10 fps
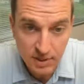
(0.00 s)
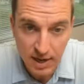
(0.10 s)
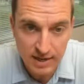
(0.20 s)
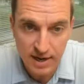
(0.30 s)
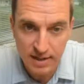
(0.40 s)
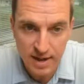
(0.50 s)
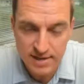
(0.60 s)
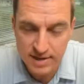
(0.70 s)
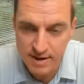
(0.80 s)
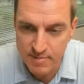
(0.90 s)
I got a lot
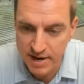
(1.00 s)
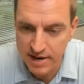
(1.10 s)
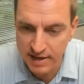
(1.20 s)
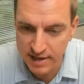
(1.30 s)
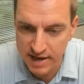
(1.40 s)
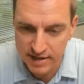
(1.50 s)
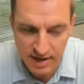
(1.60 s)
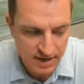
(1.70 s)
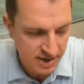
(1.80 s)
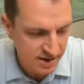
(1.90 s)
done, man. I got
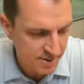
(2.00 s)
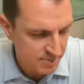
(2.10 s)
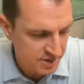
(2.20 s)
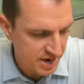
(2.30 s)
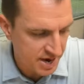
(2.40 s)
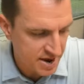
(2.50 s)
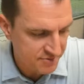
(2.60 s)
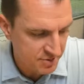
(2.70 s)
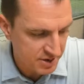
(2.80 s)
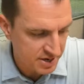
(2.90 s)
up and got
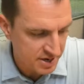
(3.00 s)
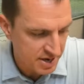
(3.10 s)
after it,